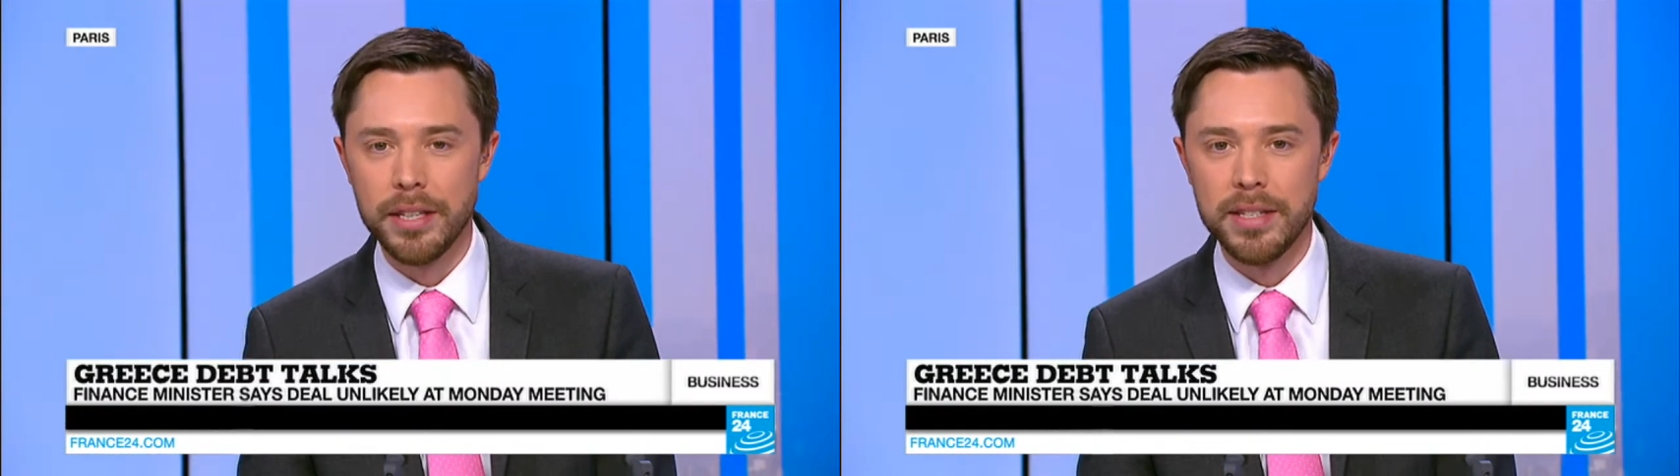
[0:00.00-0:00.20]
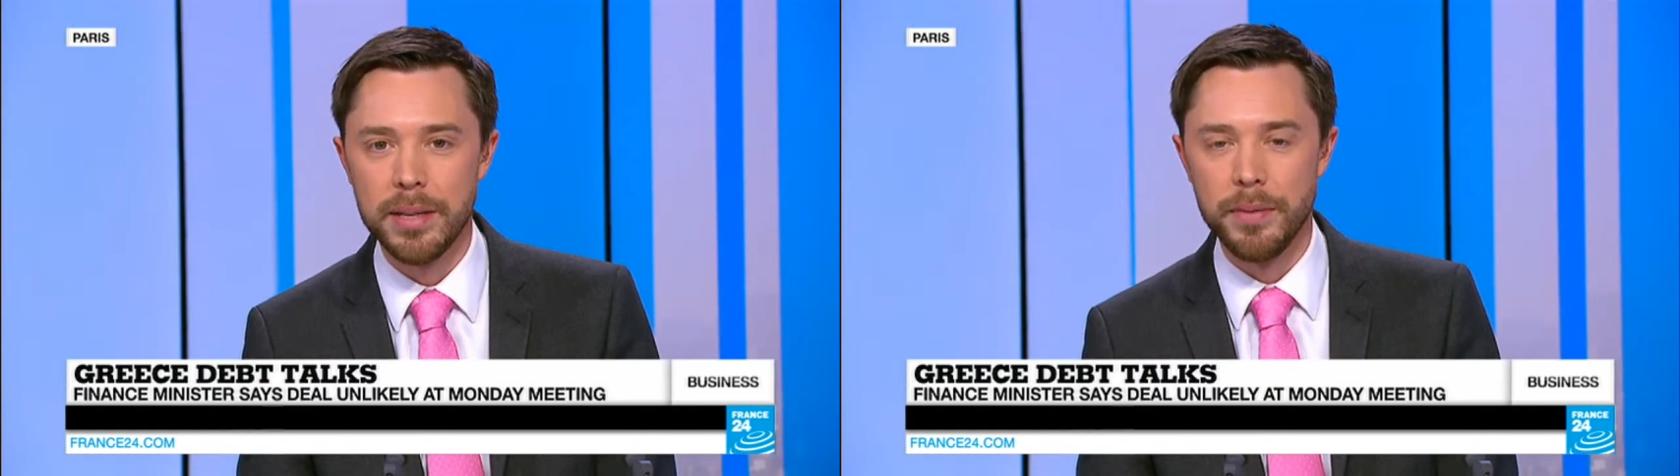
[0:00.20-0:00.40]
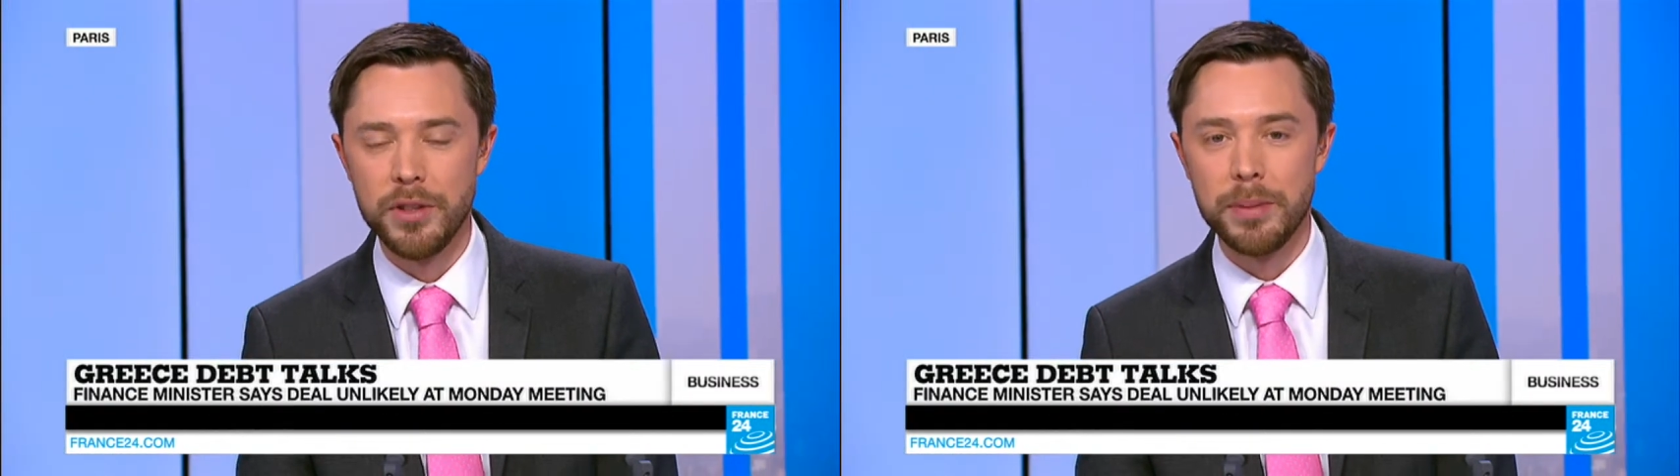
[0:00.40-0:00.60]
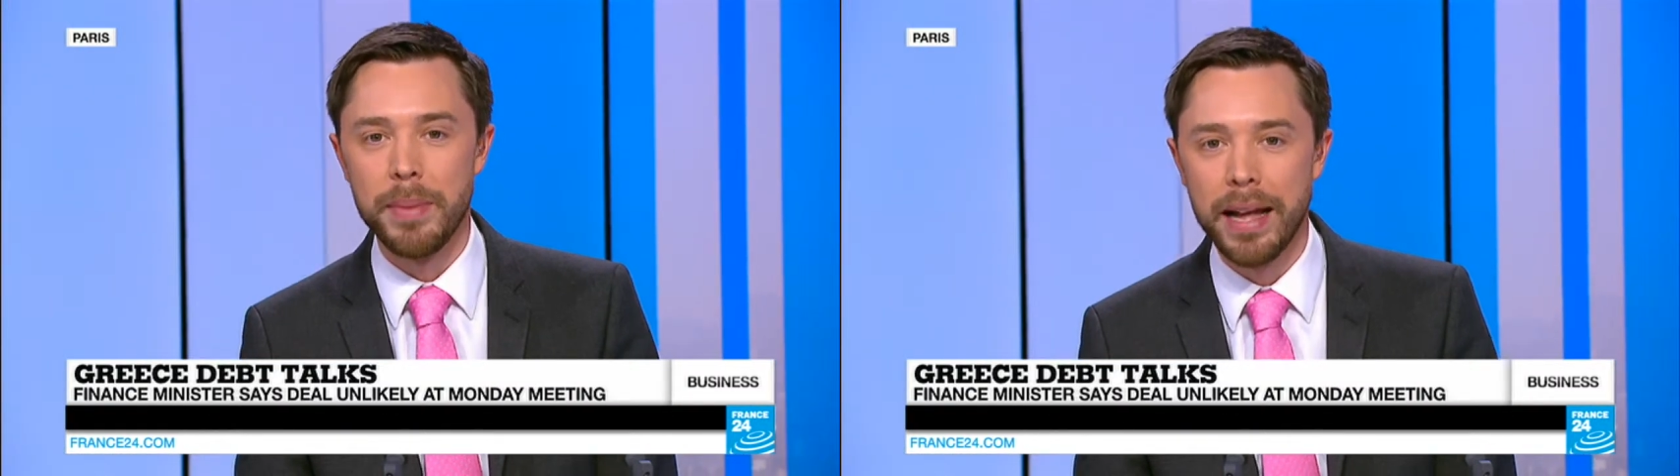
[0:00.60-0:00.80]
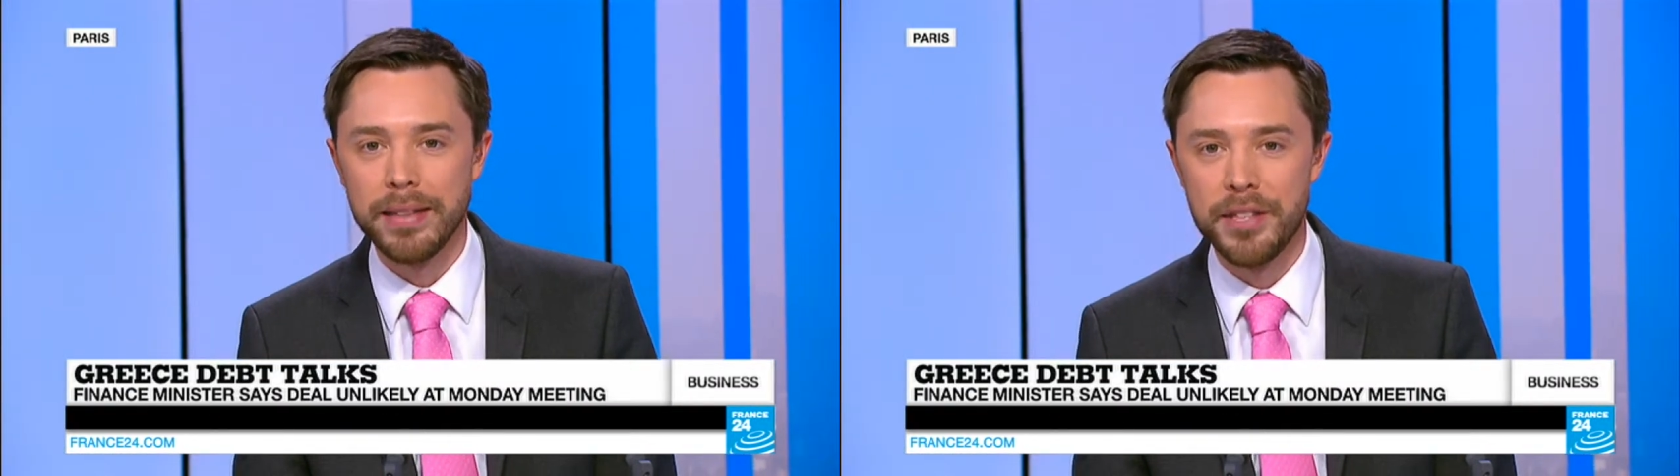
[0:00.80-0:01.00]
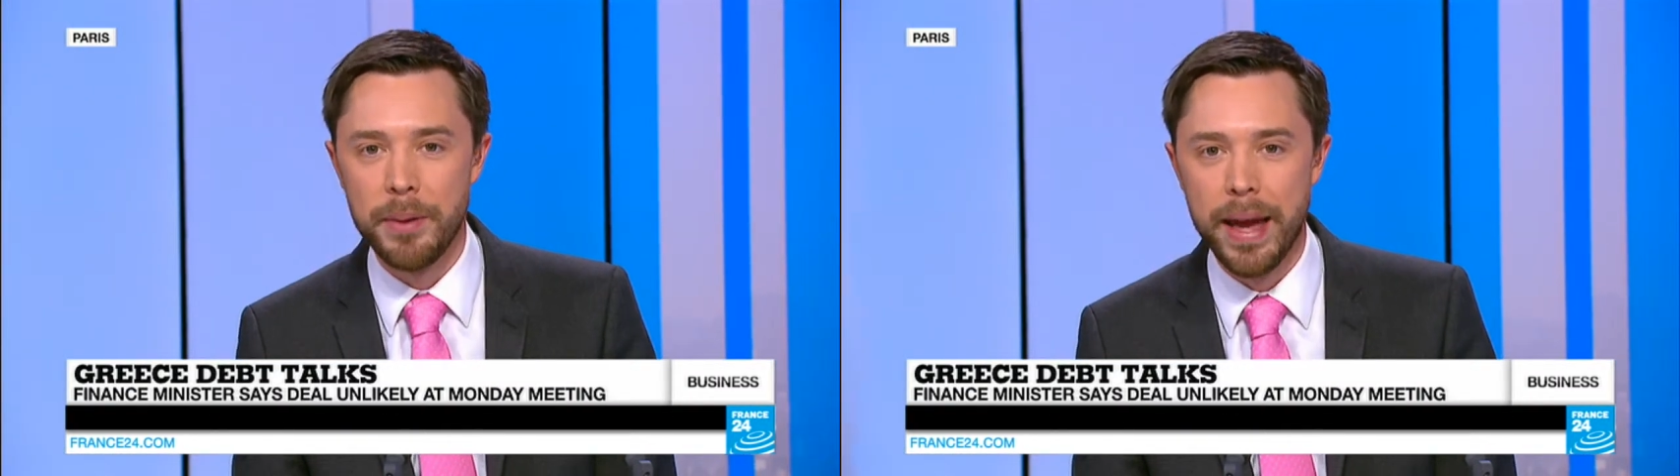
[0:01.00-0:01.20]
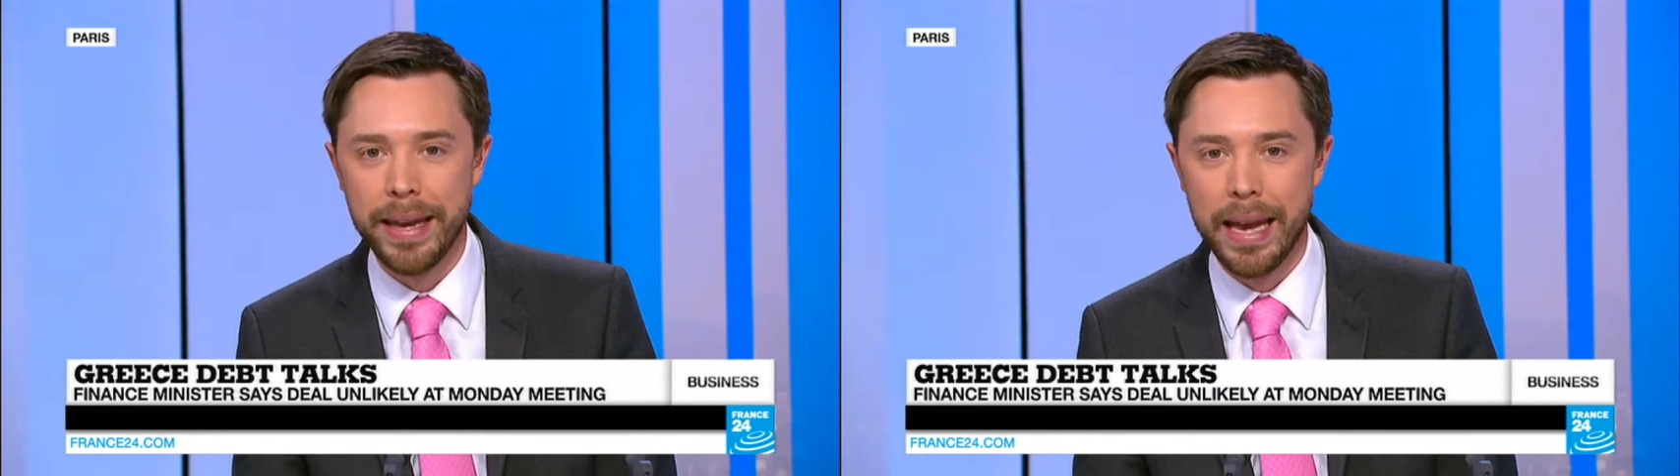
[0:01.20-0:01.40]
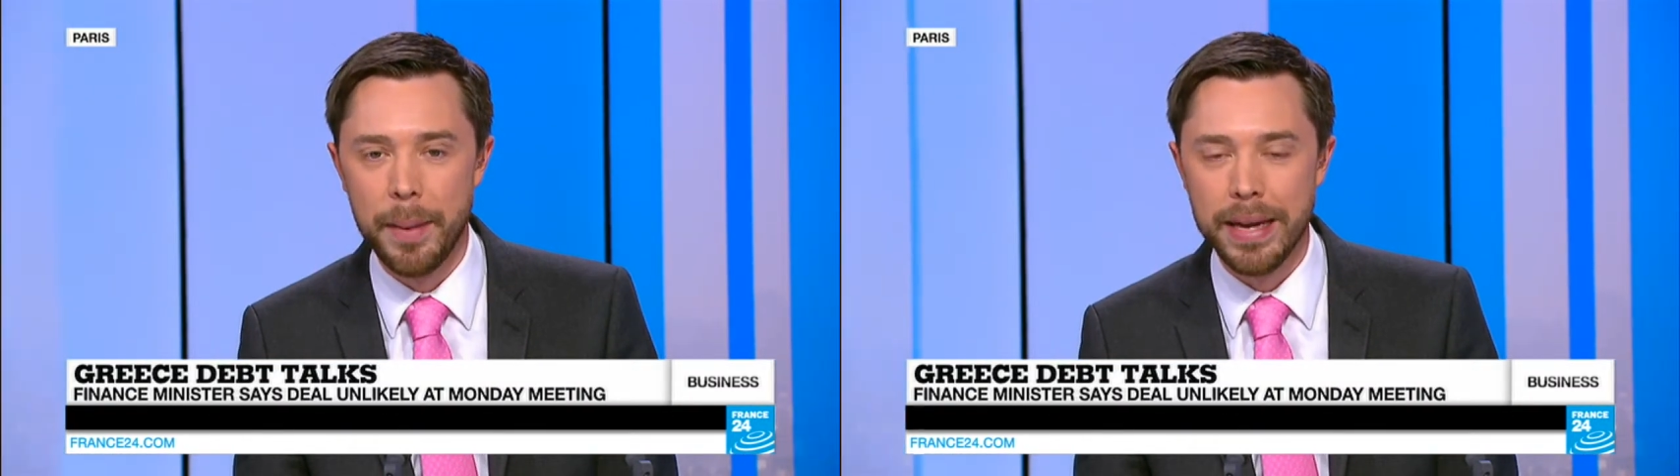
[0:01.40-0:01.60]
on some of the demands they're
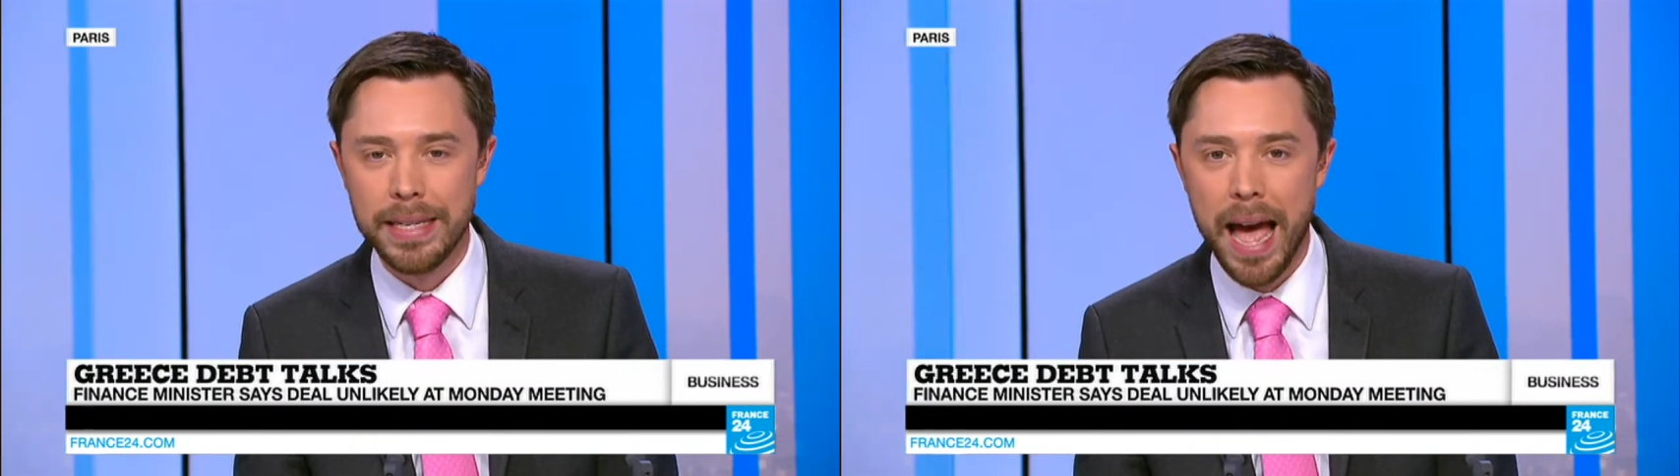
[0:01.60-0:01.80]
making about